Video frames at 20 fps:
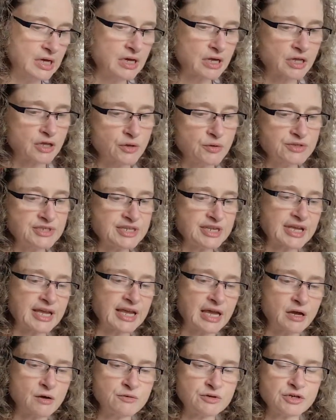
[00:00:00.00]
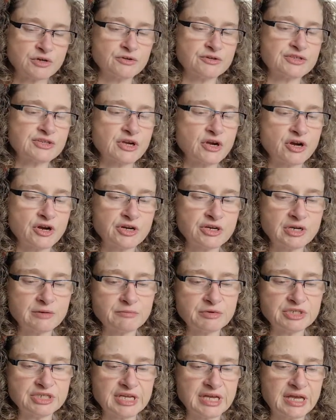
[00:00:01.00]
Close encounters, card
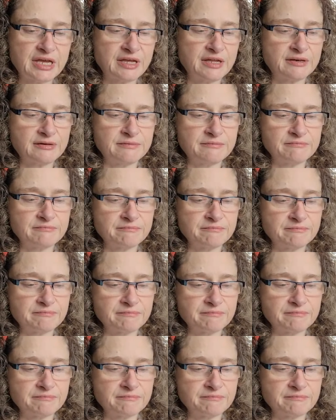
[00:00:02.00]
number 10.